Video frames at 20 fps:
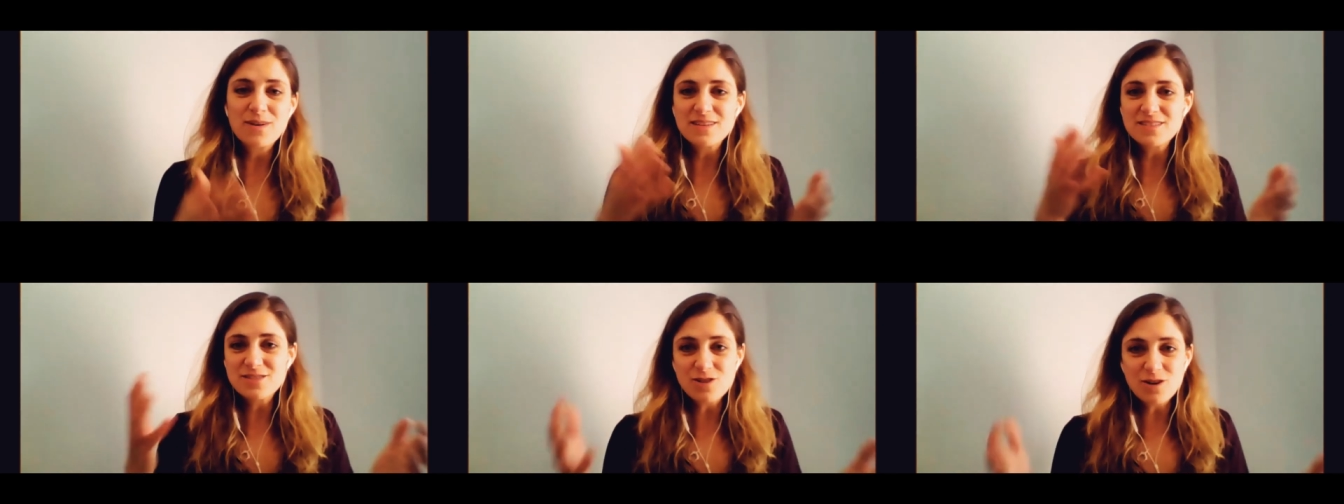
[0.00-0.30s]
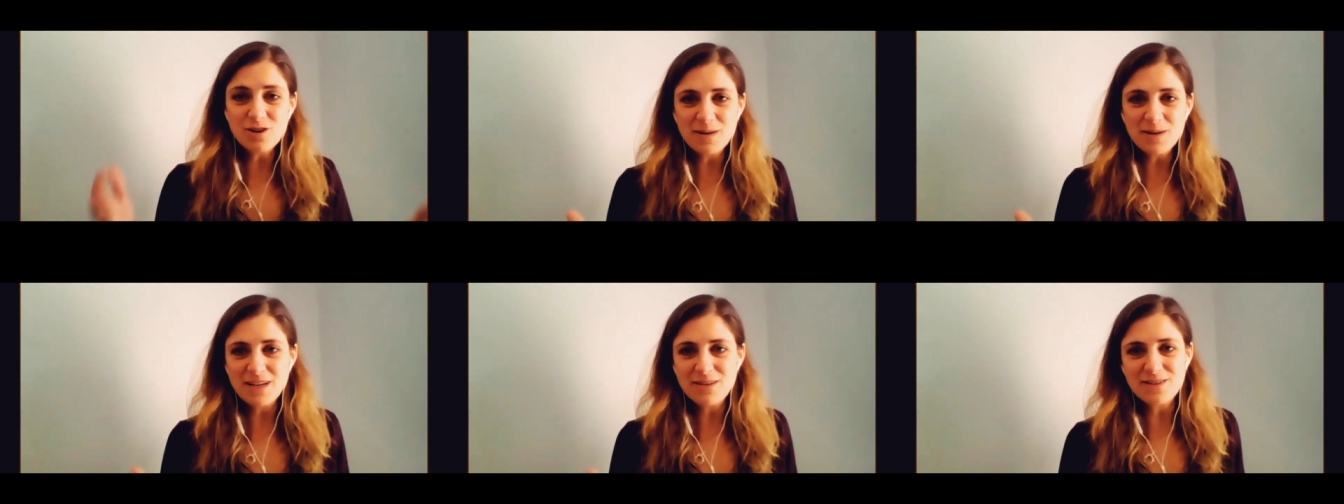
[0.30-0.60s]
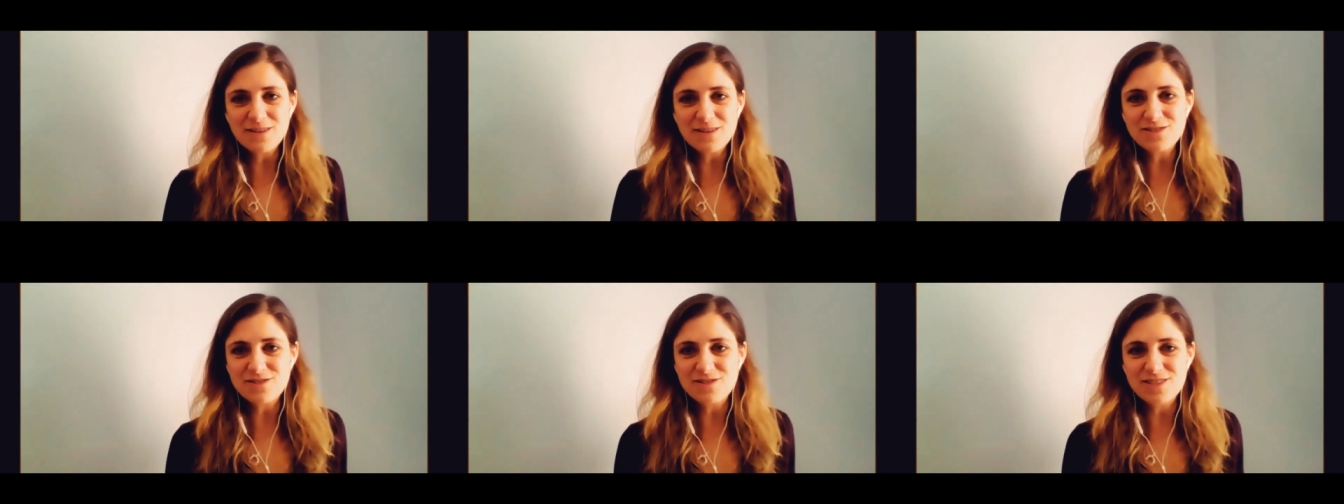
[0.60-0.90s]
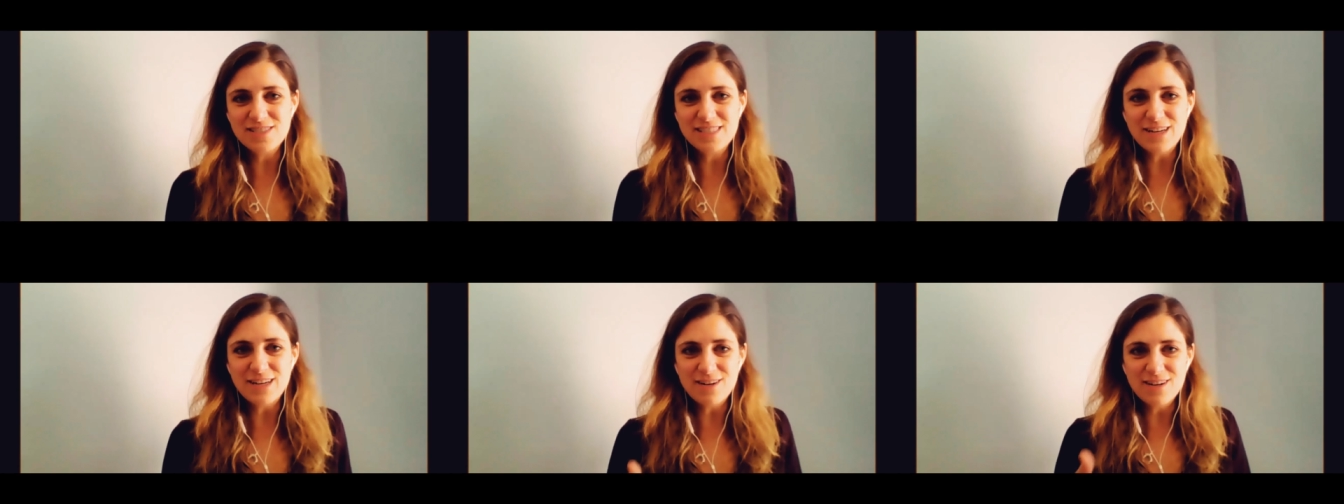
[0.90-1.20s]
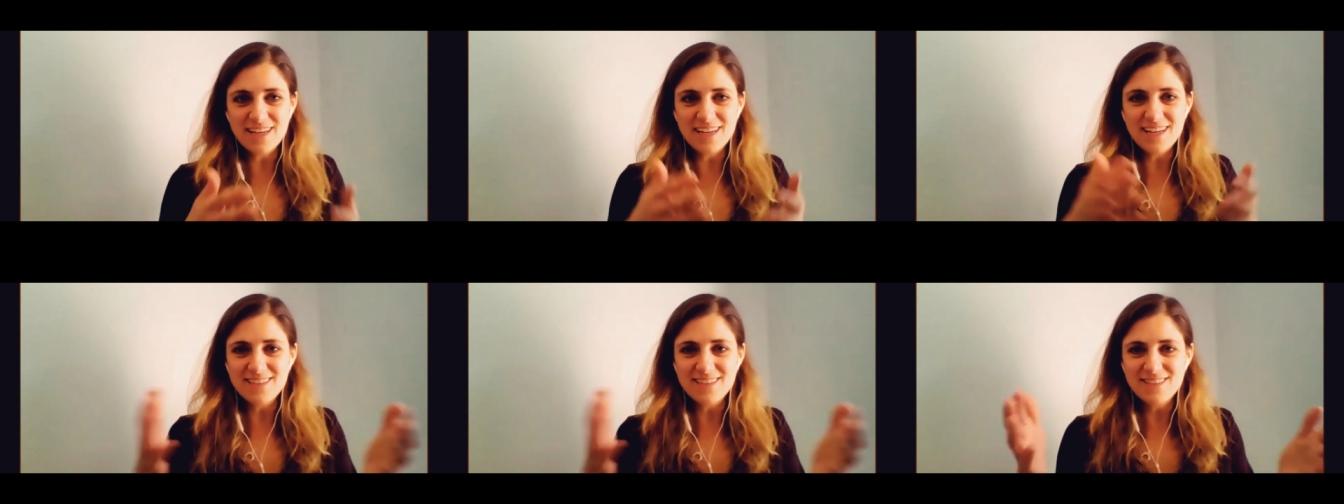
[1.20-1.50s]
so many of us are
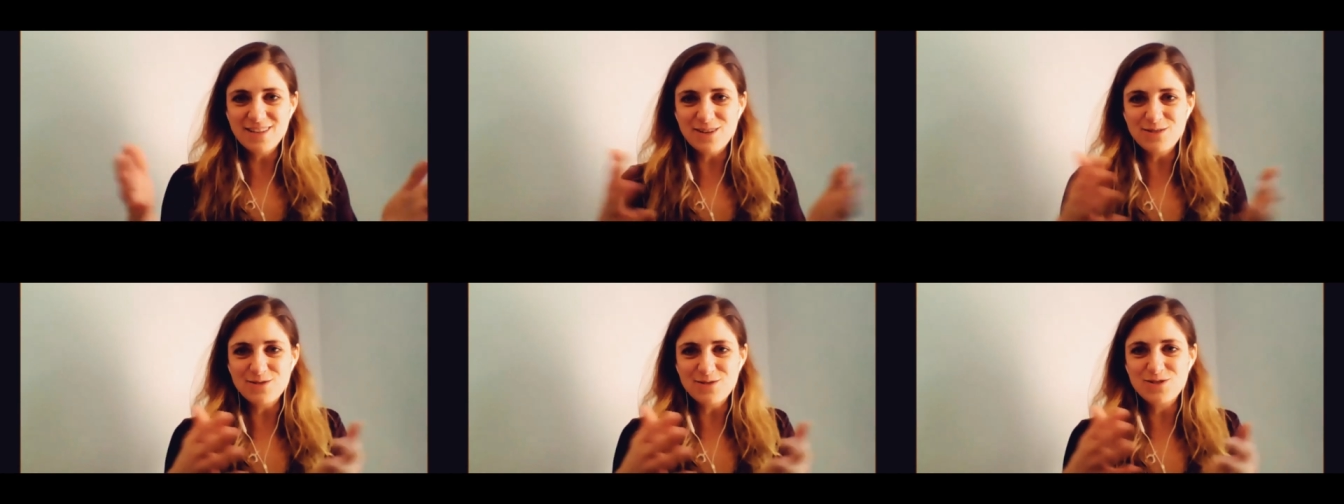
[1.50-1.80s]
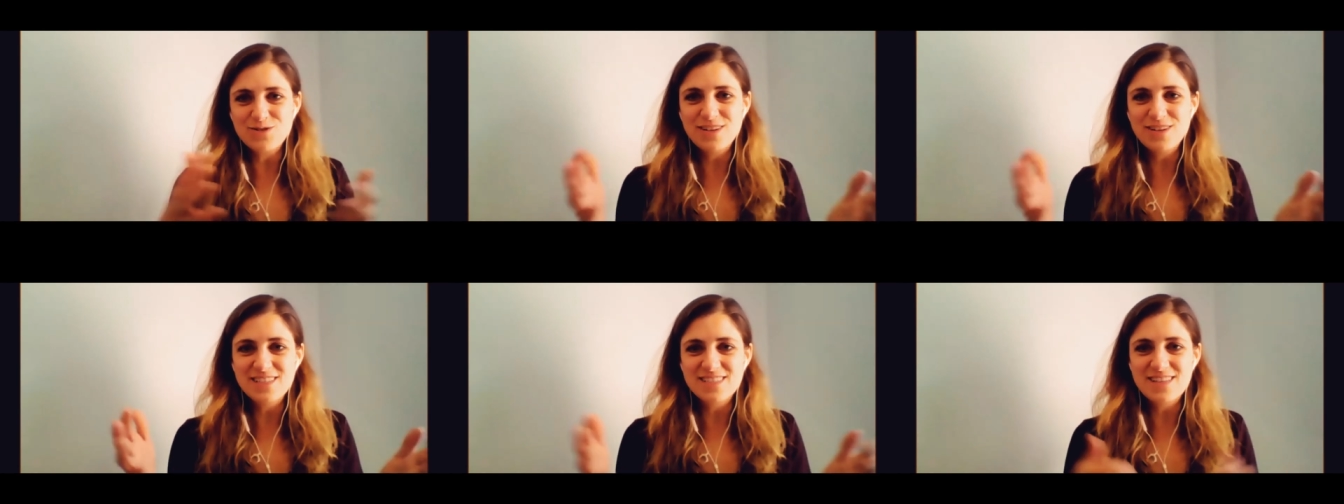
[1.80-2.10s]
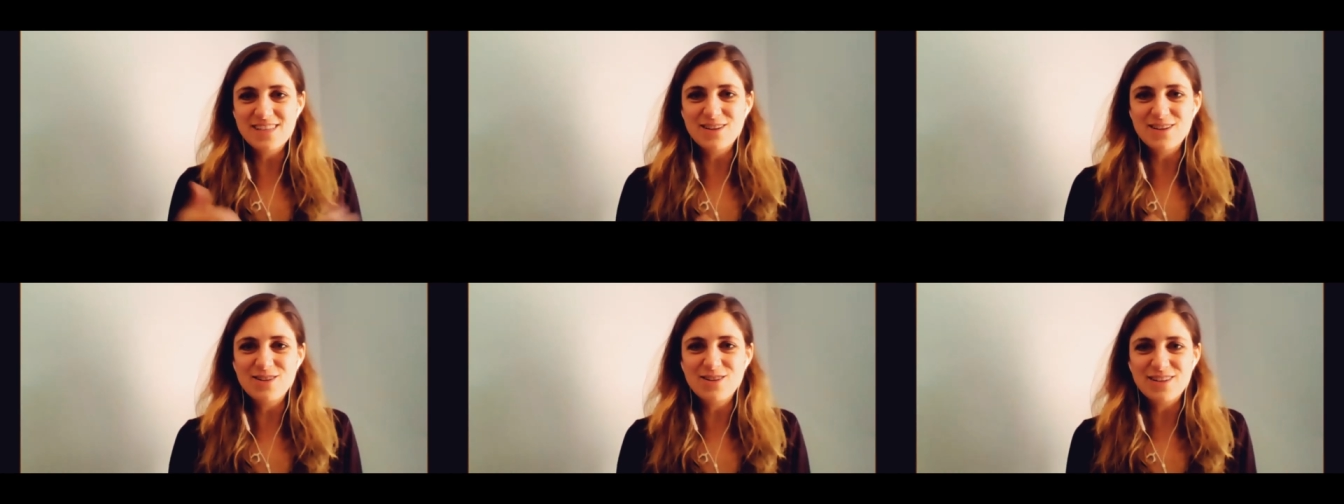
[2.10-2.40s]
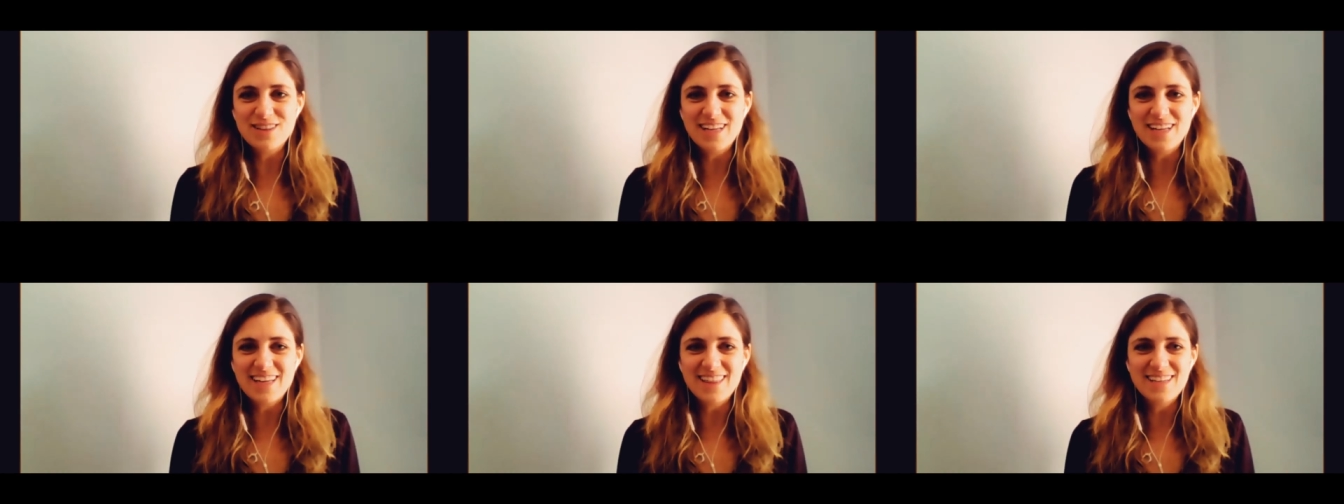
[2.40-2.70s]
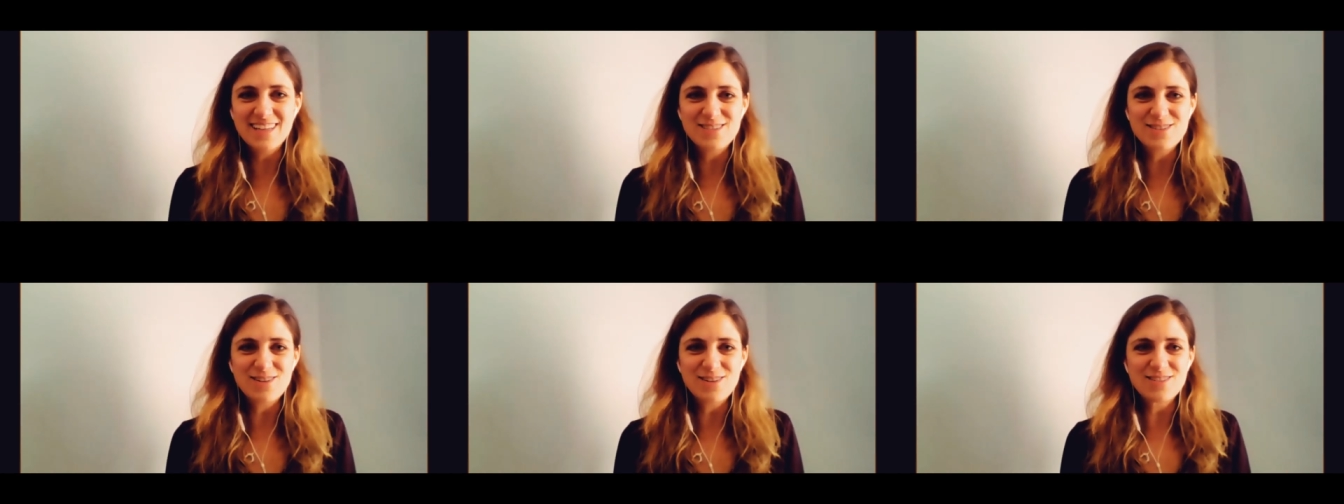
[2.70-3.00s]
staring at, you know, screens that look like
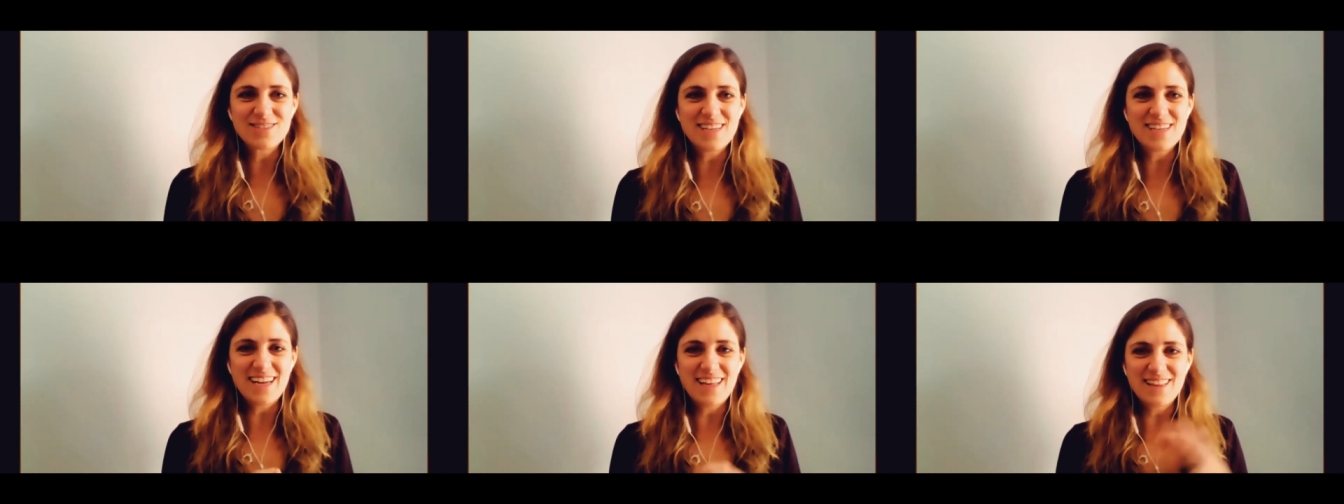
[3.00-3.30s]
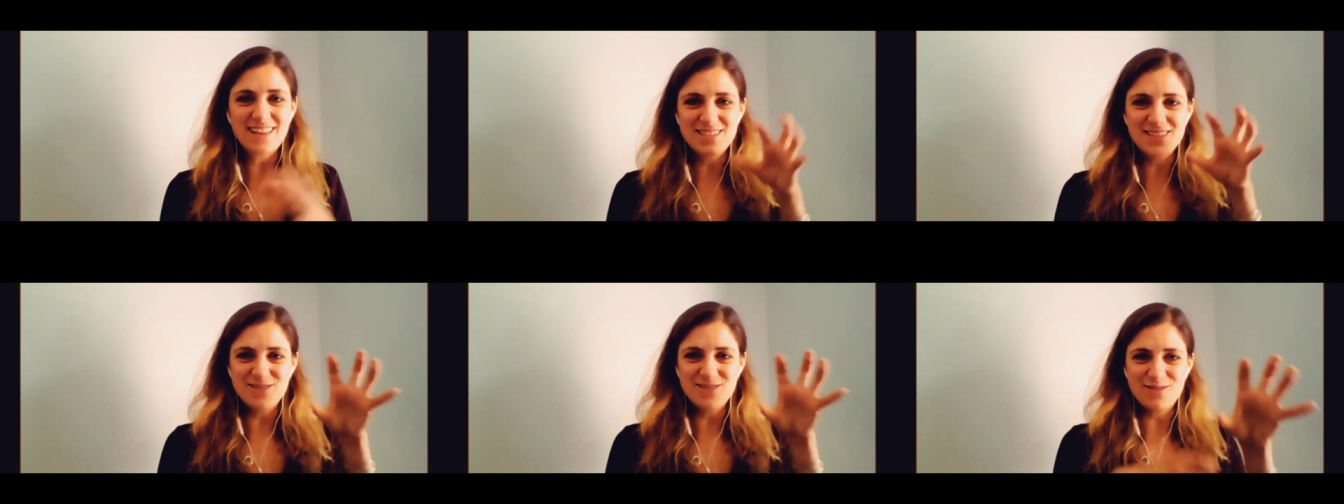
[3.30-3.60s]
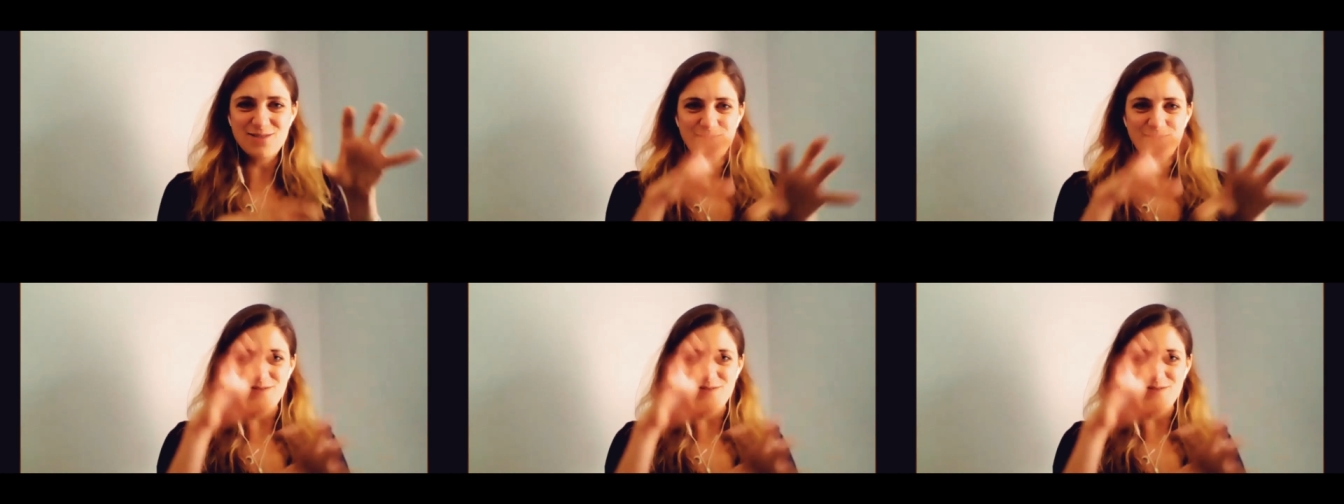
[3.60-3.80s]
this all day, this sort of